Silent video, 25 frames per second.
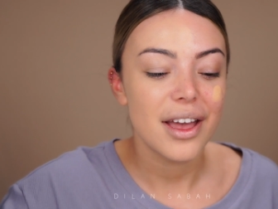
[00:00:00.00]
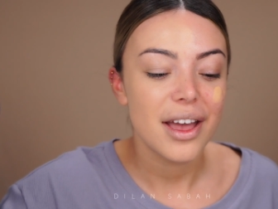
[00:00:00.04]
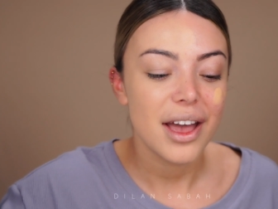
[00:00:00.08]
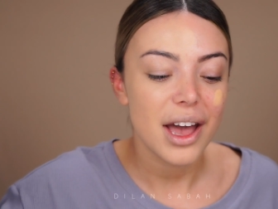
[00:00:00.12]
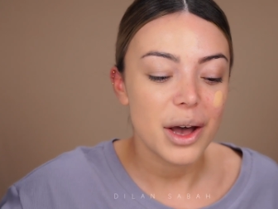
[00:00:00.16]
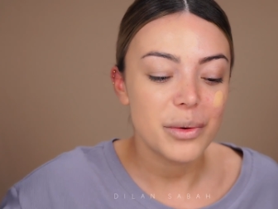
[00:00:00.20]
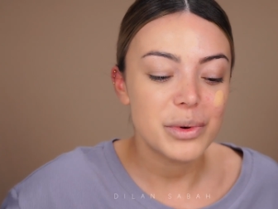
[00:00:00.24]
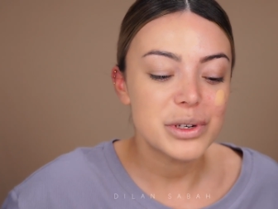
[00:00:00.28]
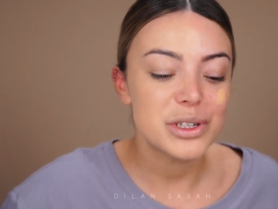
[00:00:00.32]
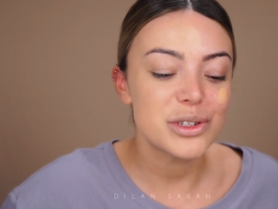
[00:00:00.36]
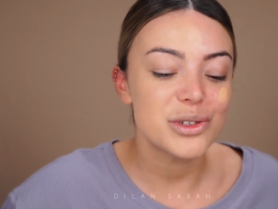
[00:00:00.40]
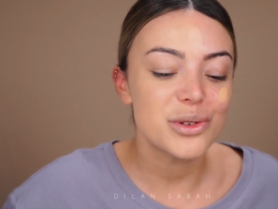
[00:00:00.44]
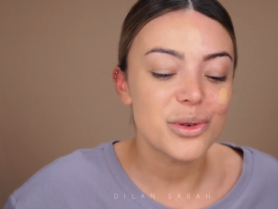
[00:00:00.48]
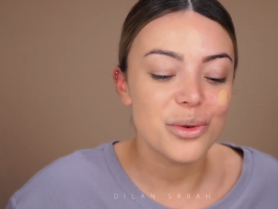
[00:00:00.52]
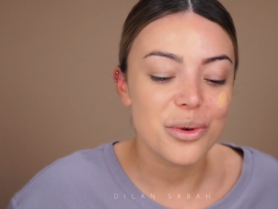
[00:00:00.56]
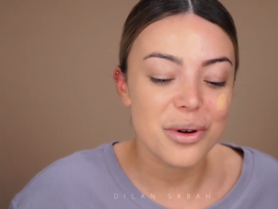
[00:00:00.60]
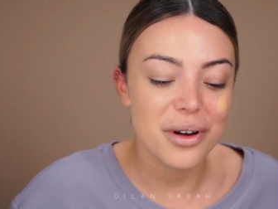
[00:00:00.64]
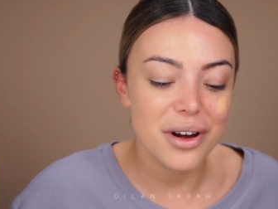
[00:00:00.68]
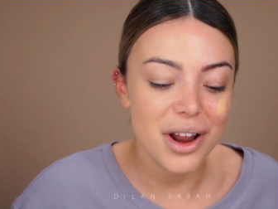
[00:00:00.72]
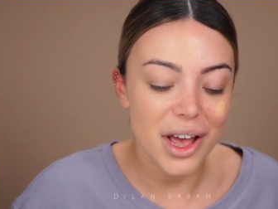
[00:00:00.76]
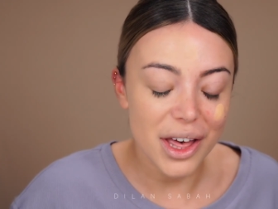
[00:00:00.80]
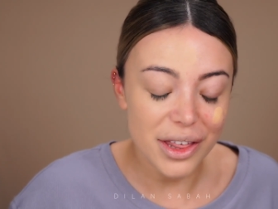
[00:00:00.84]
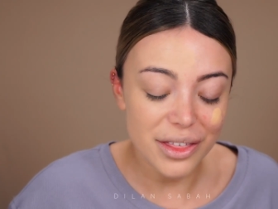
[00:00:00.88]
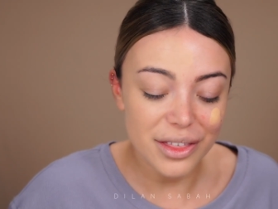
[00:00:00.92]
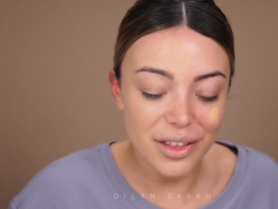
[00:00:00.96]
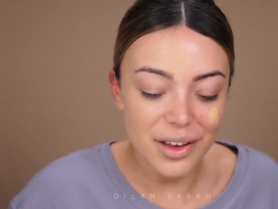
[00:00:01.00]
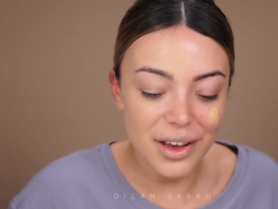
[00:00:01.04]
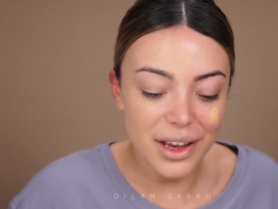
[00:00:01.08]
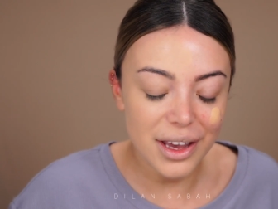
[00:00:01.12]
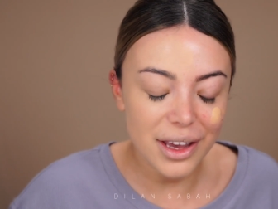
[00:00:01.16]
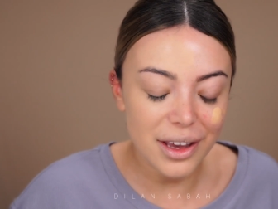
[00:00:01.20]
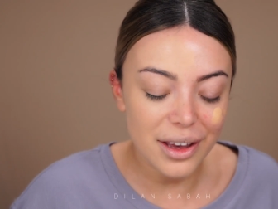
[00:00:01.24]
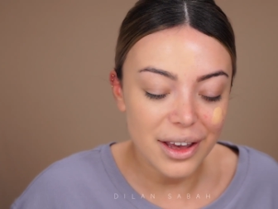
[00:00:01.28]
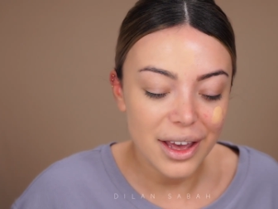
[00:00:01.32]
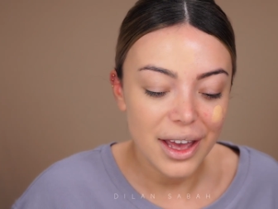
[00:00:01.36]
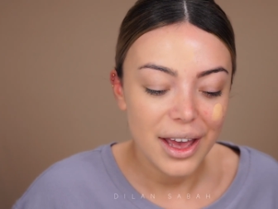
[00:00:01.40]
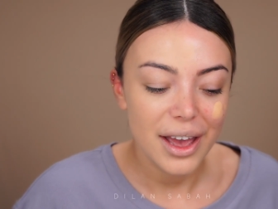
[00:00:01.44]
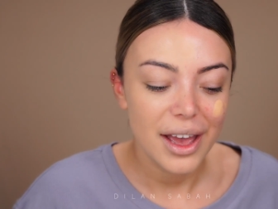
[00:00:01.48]
I want to do
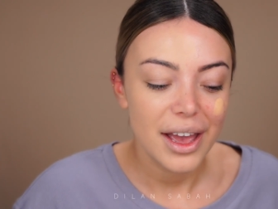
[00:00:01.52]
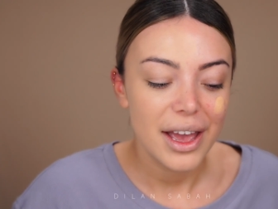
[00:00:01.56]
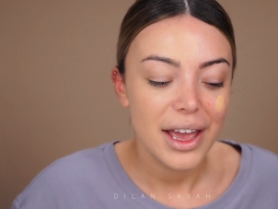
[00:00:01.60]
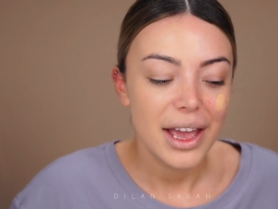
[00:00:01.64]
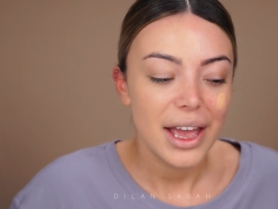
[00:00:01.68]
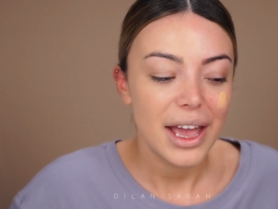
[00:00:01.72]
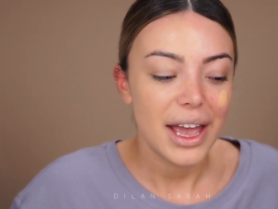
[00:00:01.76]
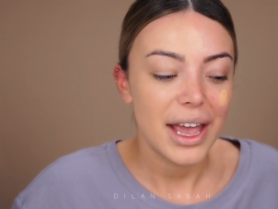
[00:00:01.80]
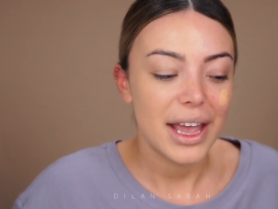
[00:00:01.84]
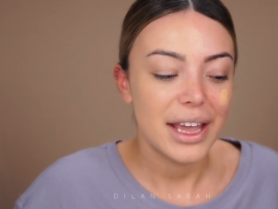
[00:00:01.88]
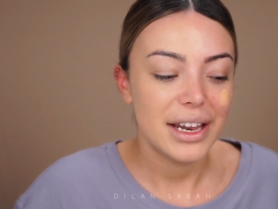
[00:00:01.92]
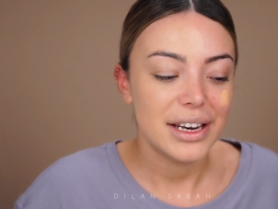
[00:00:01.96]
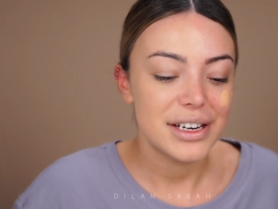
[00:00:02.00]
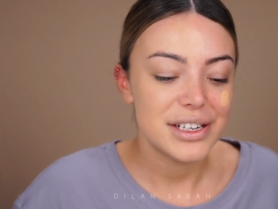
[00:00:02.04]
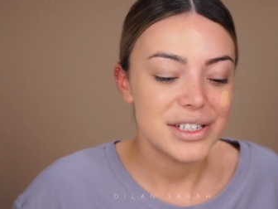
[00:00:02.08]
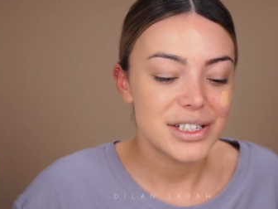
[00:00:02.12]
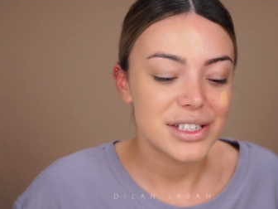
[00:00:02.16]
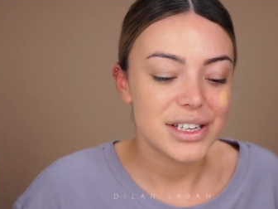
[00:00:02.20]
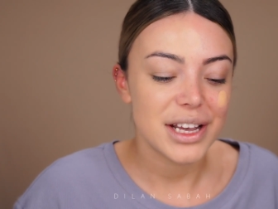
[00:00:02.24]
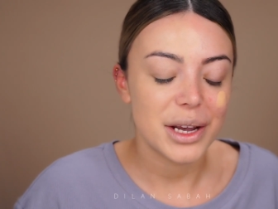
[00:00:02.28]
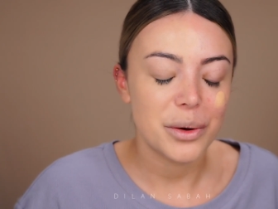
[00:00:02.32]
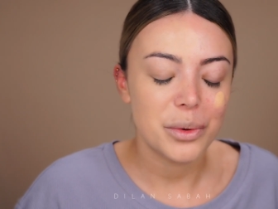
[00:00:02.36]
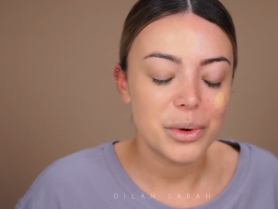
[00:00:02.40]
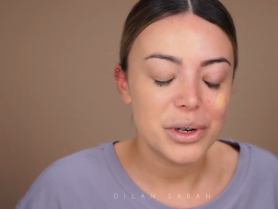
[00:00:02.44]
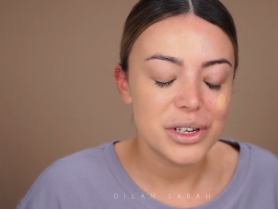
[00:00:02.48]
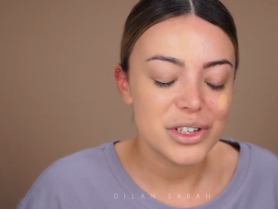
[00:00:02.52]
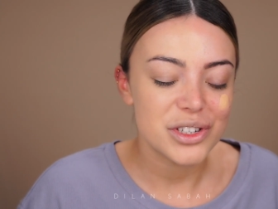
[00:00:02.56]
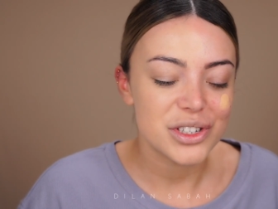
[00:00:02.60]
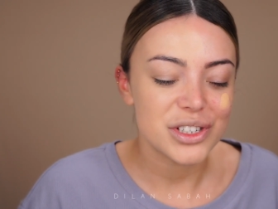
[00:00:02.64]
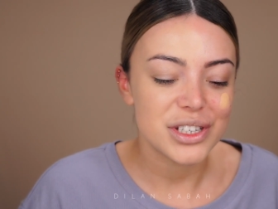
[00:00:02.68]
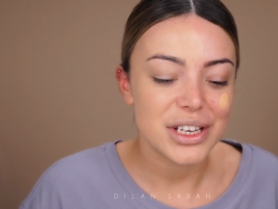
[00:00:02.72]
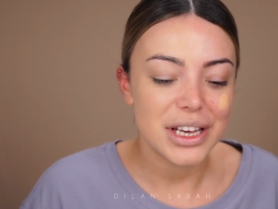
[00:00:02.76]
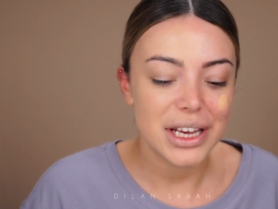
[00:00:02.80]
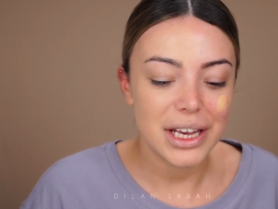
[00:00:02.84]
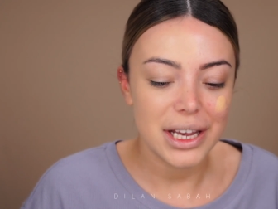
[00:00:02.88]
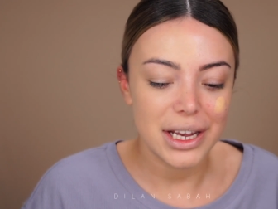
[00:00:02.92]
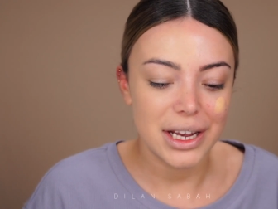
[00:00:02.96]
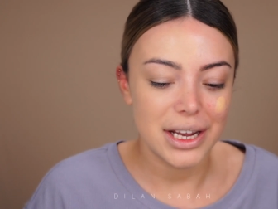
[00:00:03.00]
nothing and I want to just
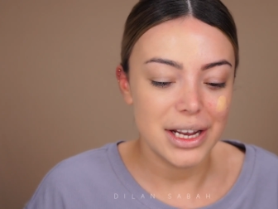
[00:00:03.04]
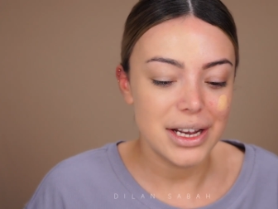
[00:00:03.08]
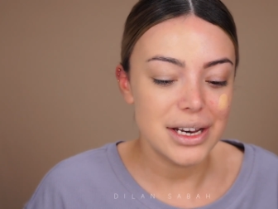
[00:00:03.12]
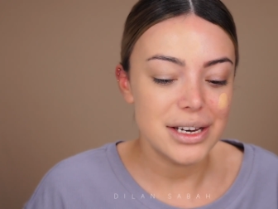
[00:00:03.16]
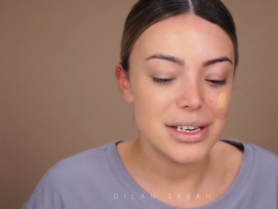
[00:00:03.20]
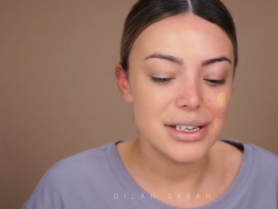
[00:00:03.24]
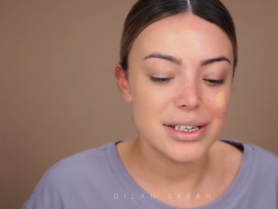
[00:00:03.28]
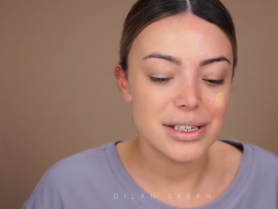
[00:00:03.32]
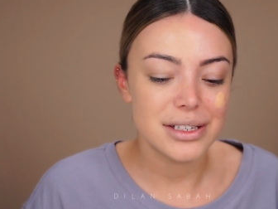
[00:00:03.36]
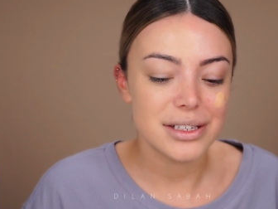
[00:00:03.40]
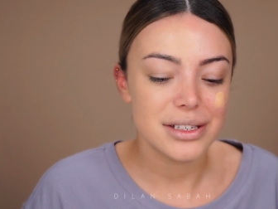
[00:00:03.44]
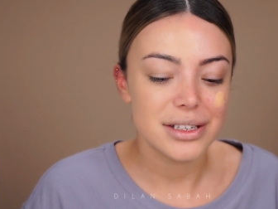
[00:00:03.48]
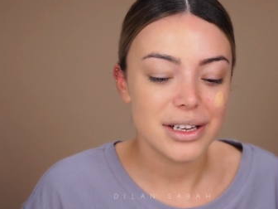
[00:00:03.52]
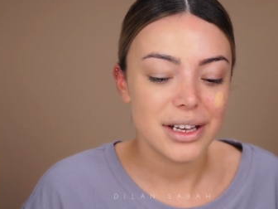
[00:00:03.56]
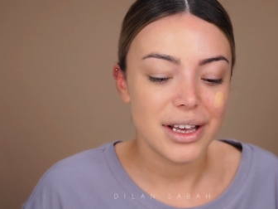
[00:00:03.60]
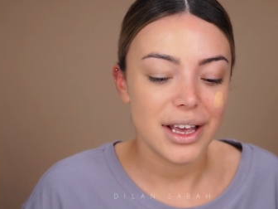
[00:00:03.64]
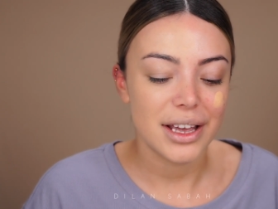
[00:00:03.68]
eat